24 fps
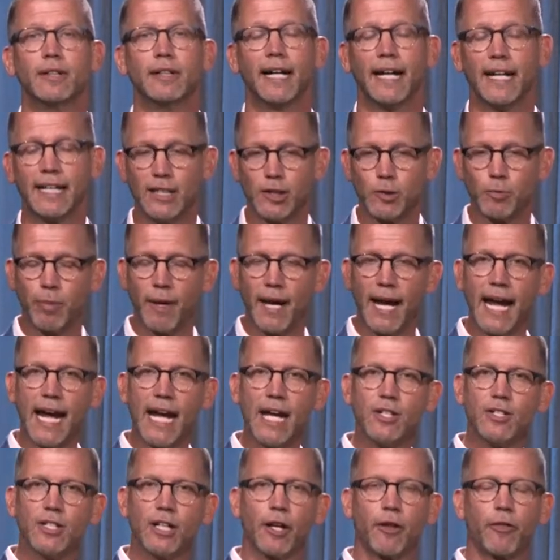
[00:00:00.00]
And he's
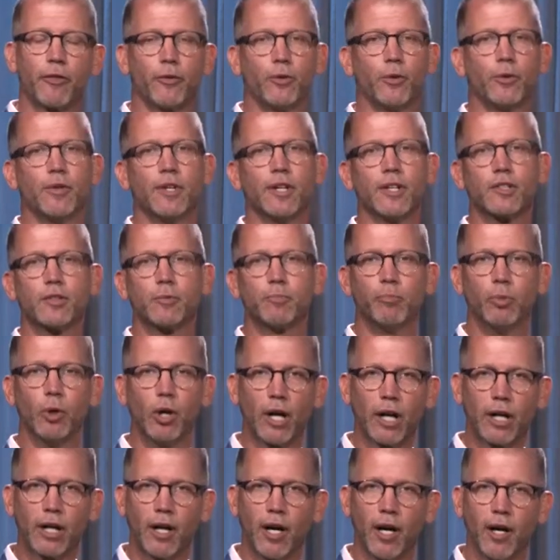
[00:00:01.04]
paging through this
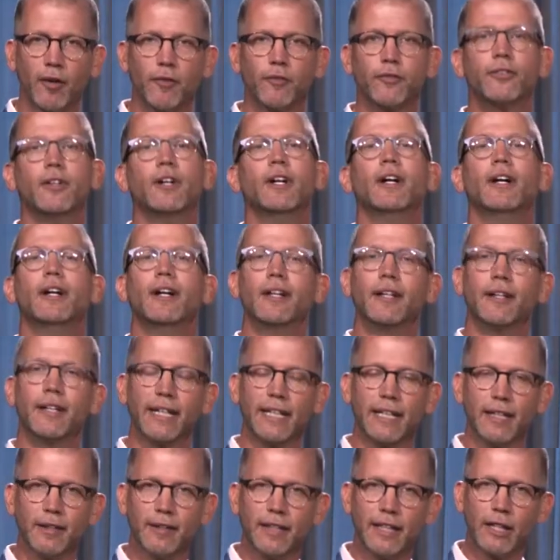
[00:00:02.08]
book of
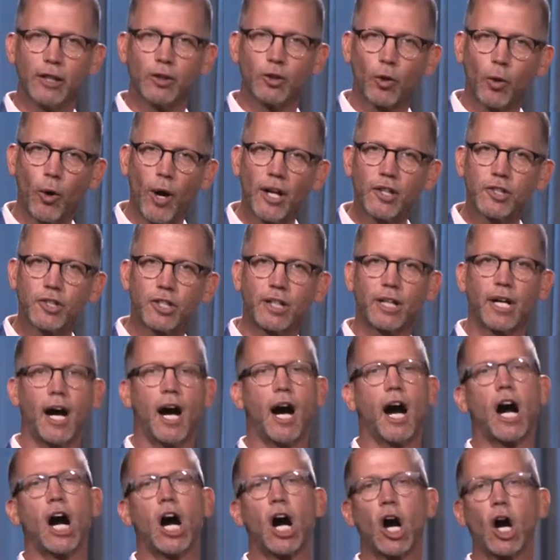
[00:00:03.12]
the crushed
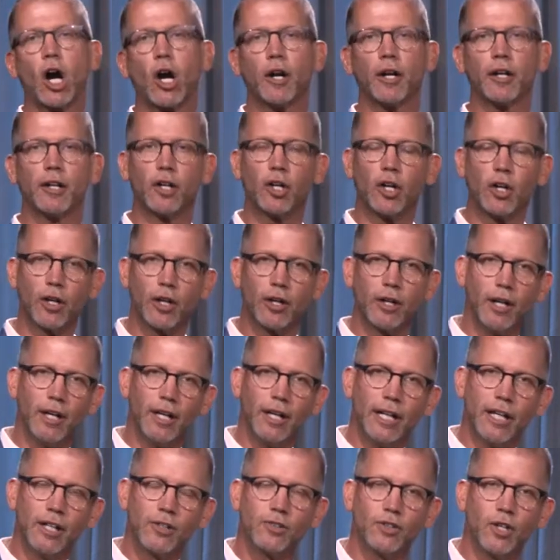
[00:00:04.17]
car and
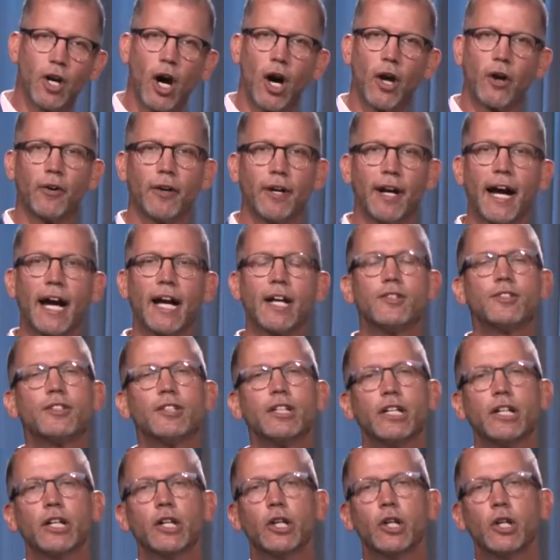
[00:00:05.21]
his daughter in
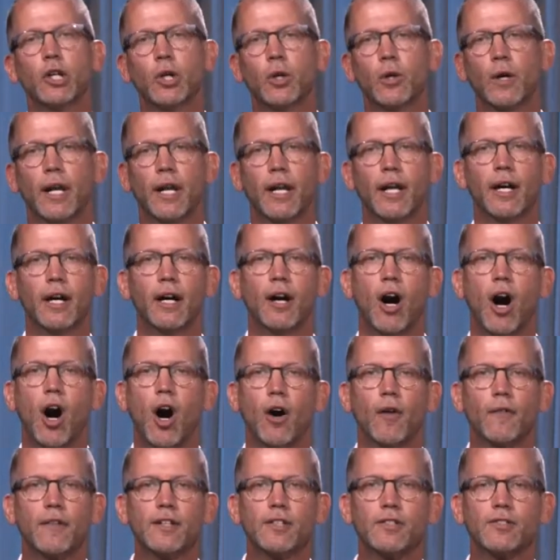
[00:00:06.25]
ICU and
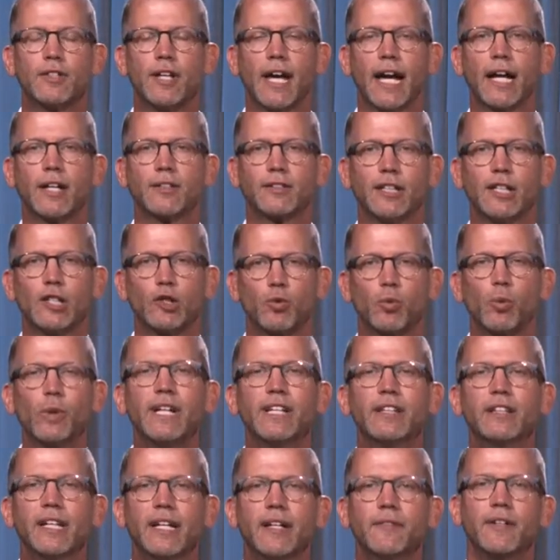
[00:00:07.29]
all these things. And he's
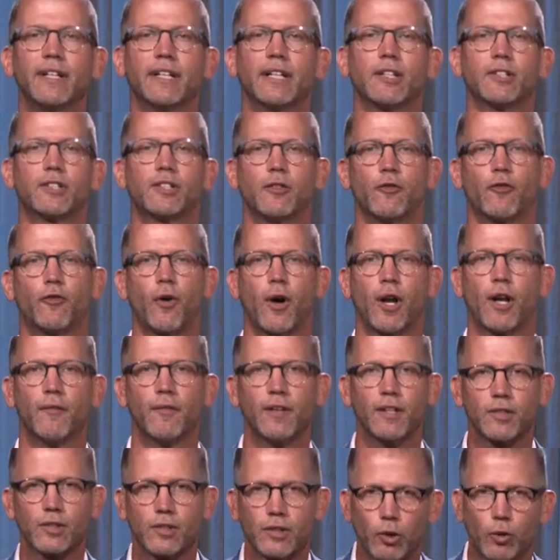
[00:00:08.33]
reliving this in front of
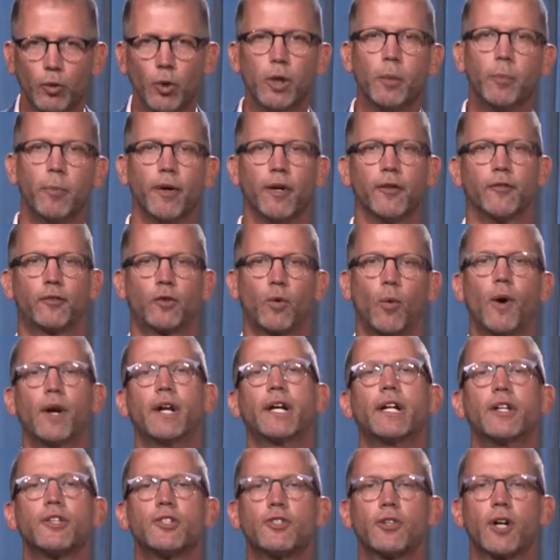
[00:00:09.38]
this group of 20
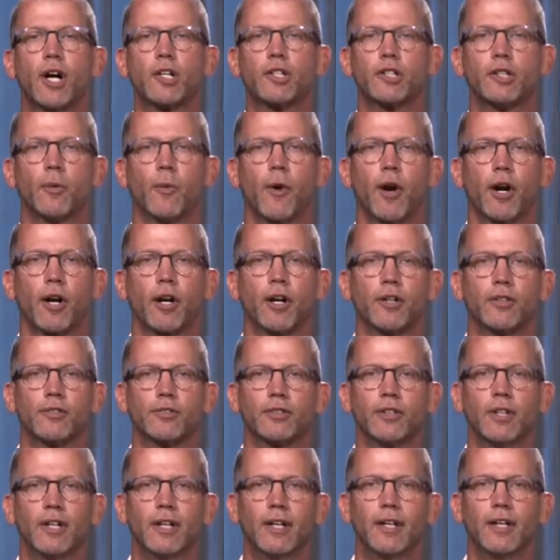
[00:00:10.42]
construction
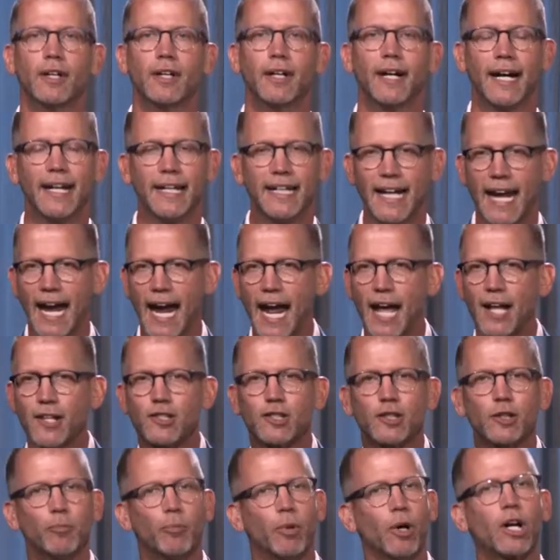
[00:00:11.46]
workers. And he
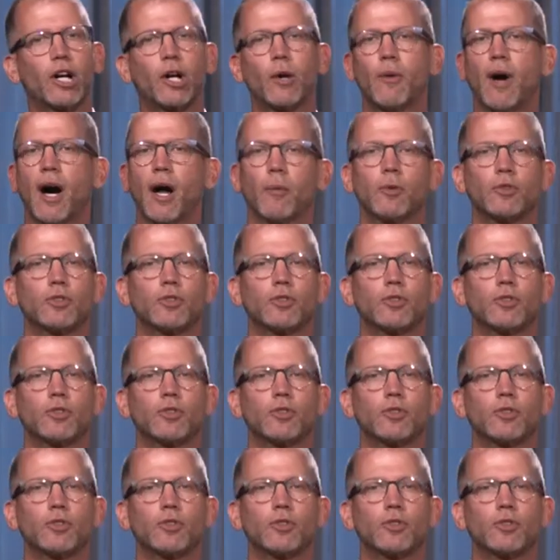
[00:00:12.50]
hands the book around.